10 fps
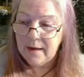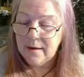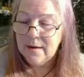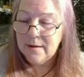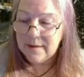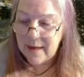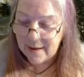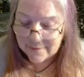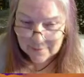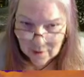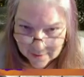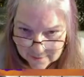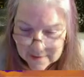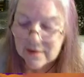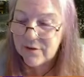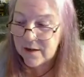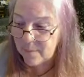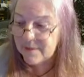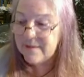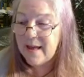to what is going
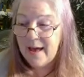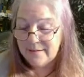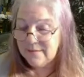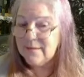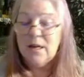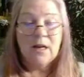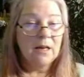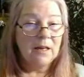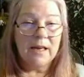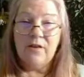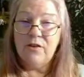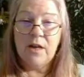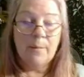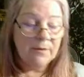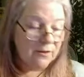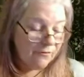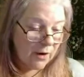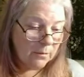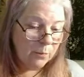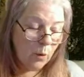on. Okay. Yes, lots of
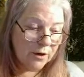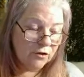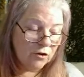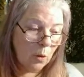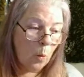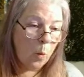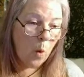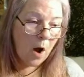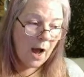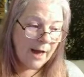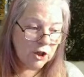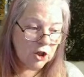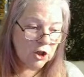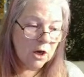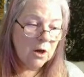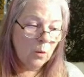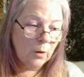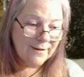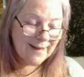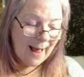even numbers. Yes, even numbers
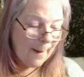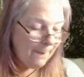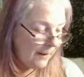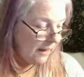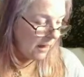are very important.